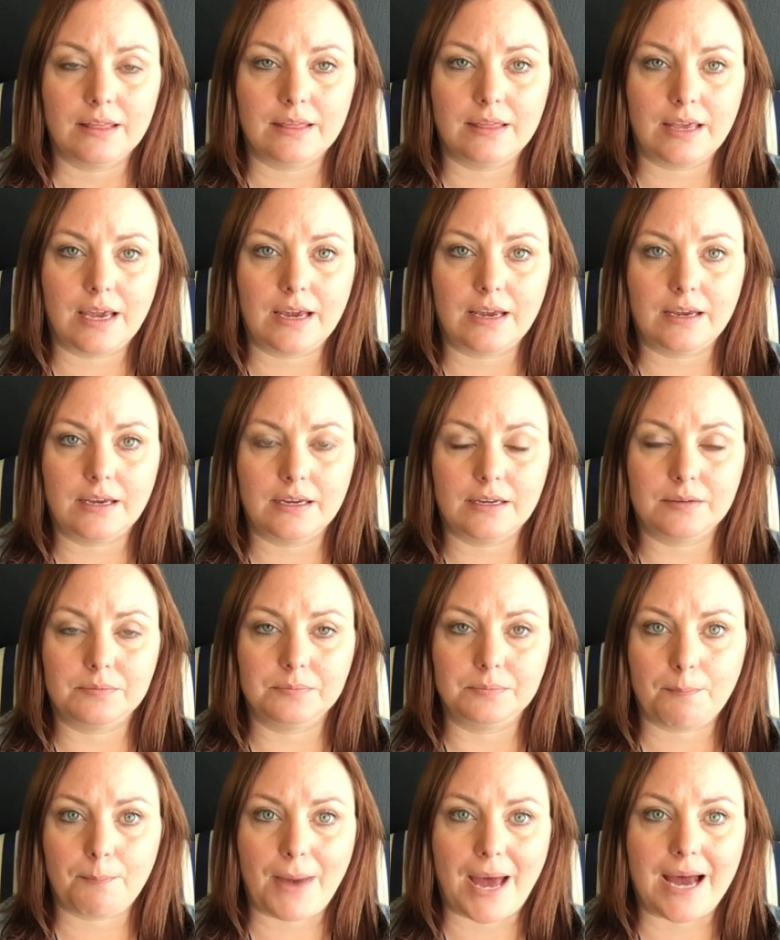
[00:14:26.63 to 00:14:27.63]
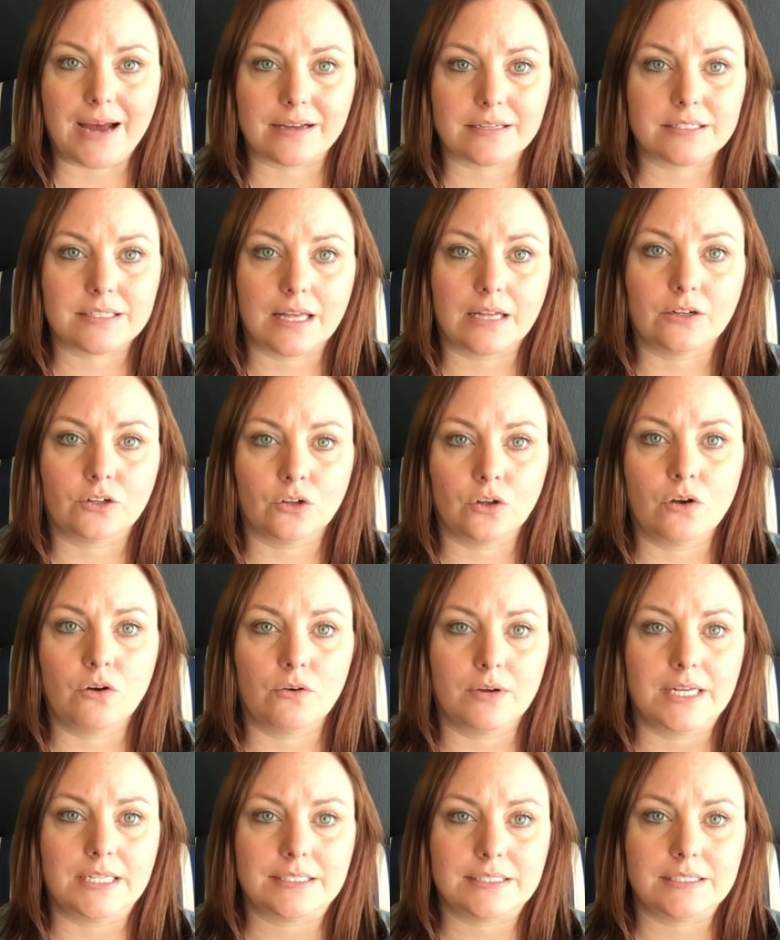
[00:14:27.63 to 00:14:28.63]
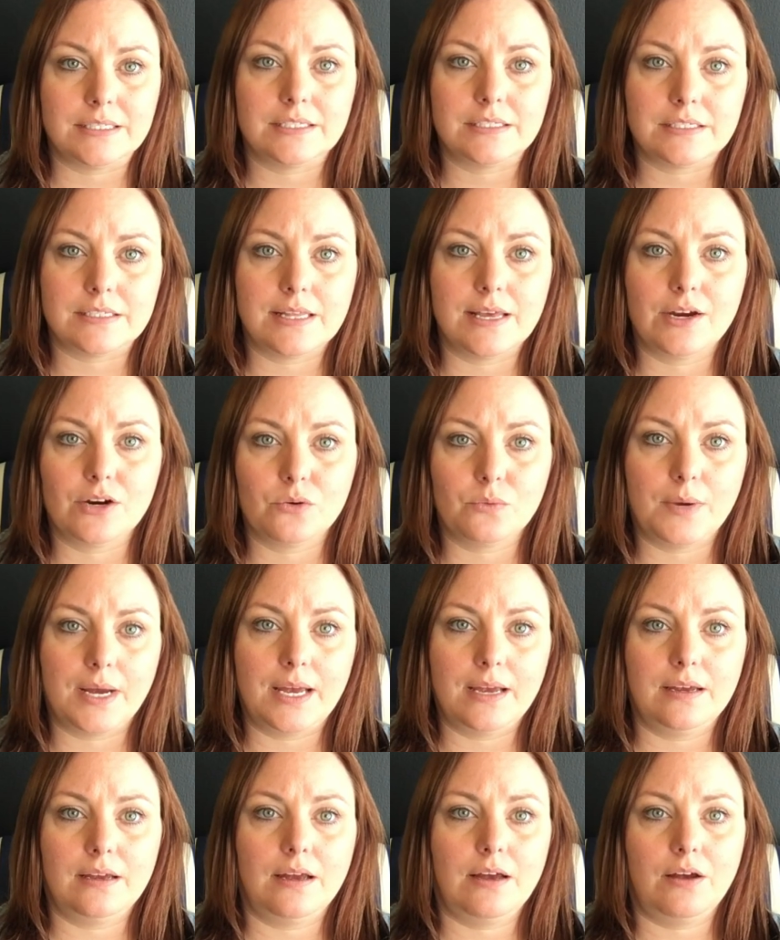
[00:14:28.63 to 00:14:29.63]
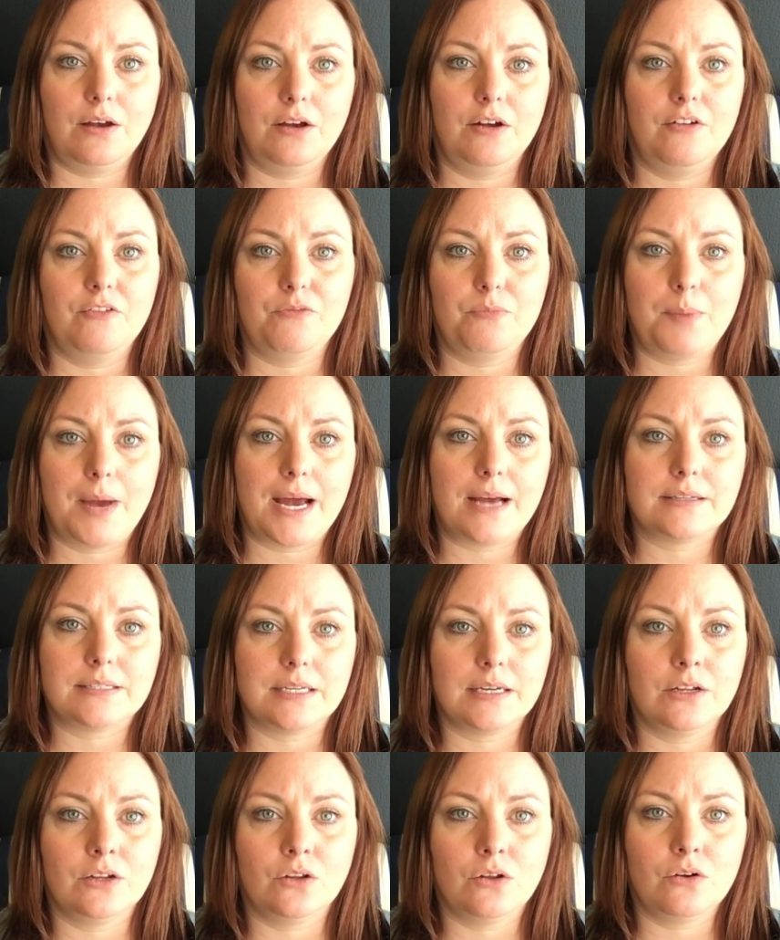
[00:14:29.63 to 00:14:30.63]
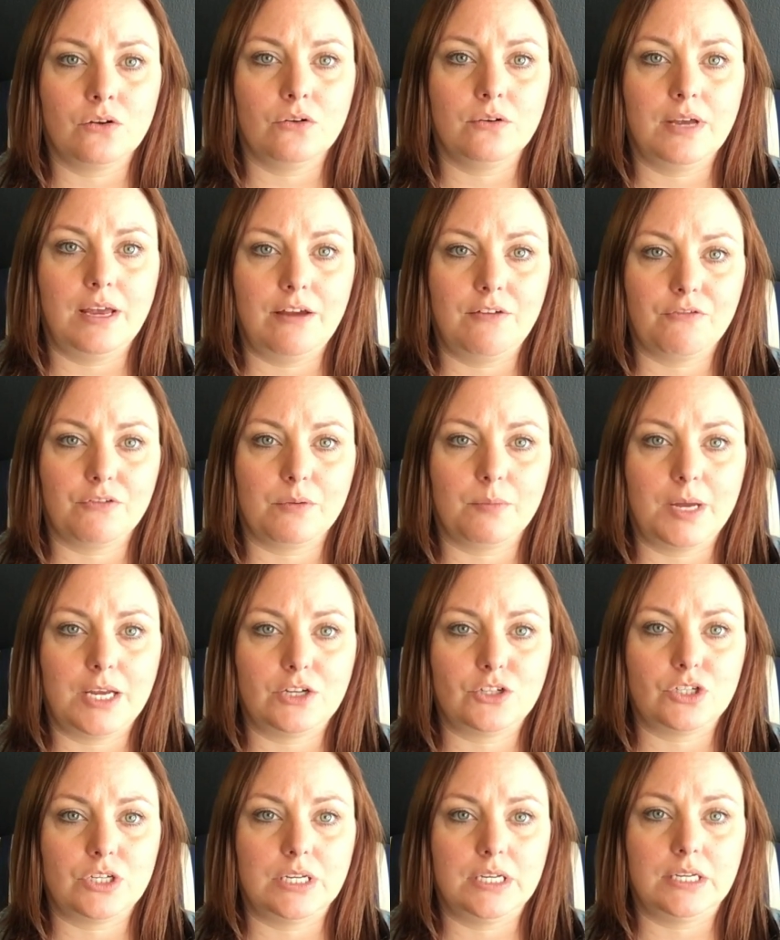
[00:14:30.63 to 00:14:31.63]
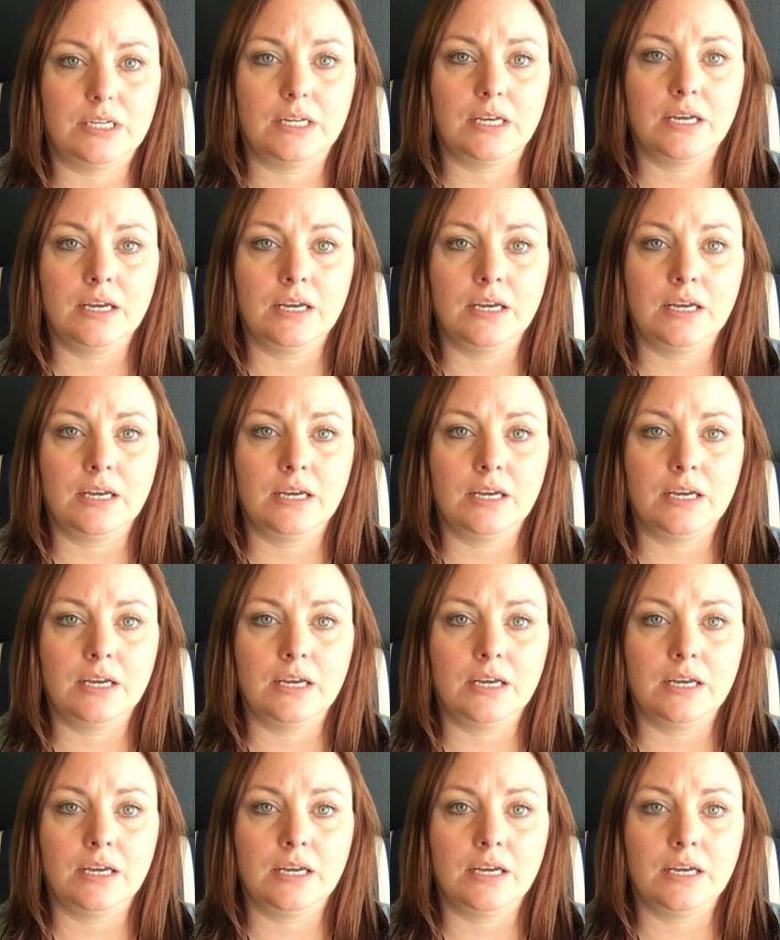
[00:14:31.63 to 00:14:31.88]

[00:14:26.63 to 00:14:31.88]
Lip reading: They pass that along. It's their way of passing along information